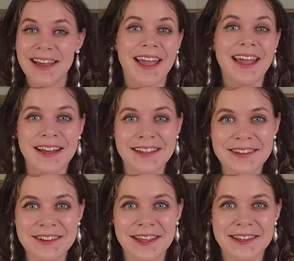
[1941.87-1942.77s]

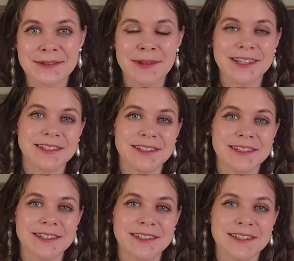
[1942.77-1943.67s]
And you gain some lessons
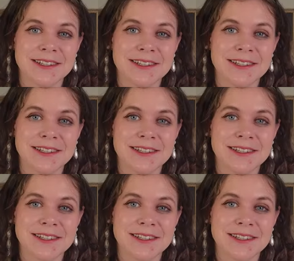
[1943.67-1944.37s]
on why it didn't work.